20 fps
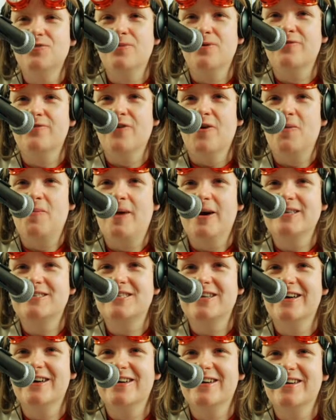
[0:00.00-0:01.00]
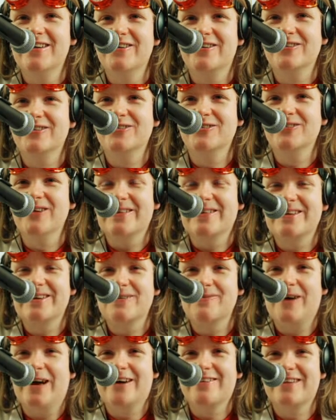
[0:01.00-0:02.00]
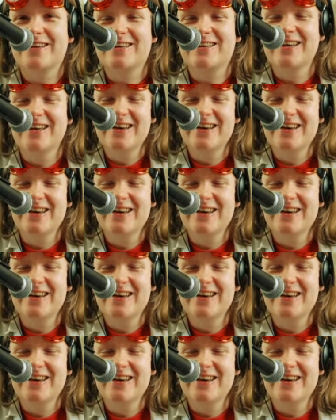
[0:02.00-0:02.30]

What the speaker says: before my turn and you can do nothing about it.